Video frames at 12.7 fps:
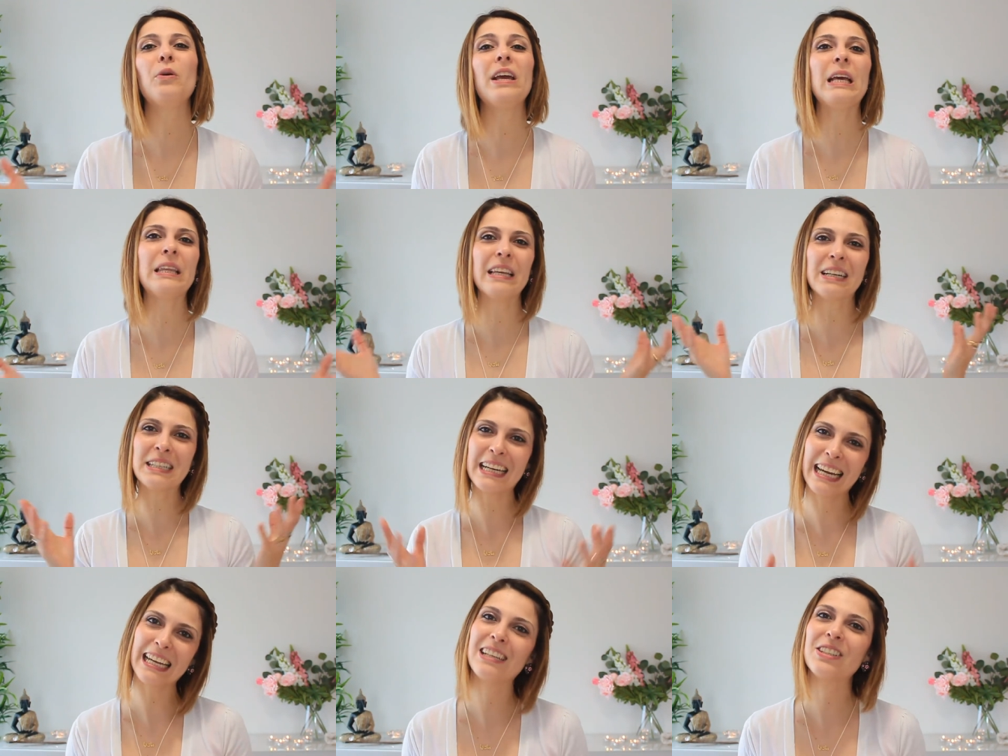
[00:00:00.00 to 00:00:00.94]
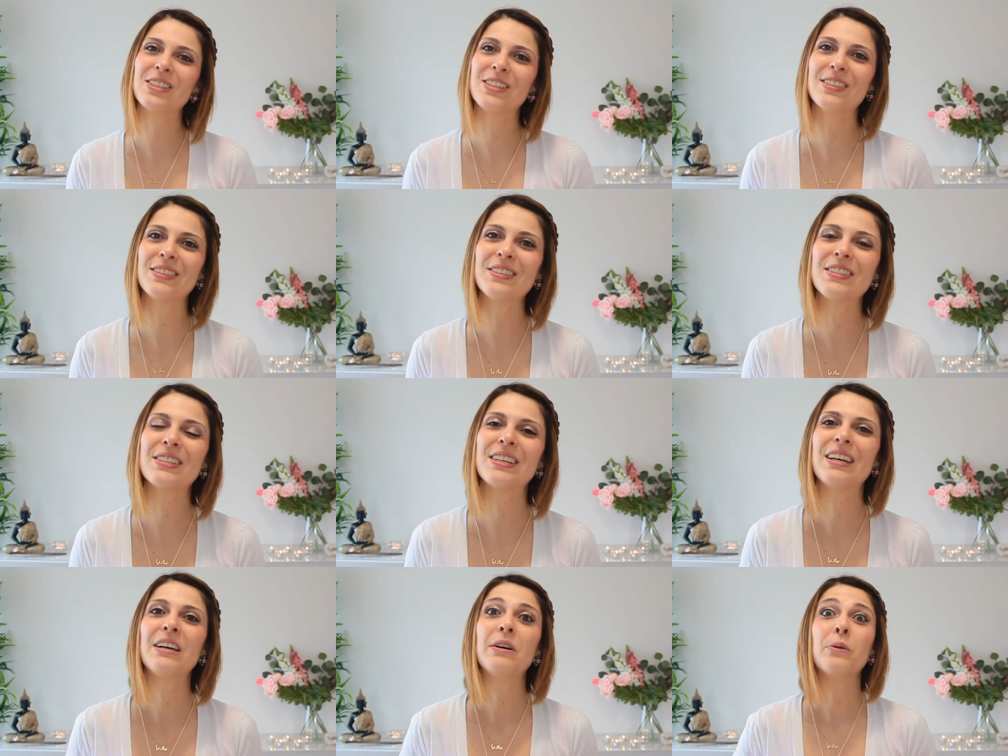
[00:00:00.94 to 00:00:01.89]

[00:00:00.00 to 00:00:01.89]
with our angels,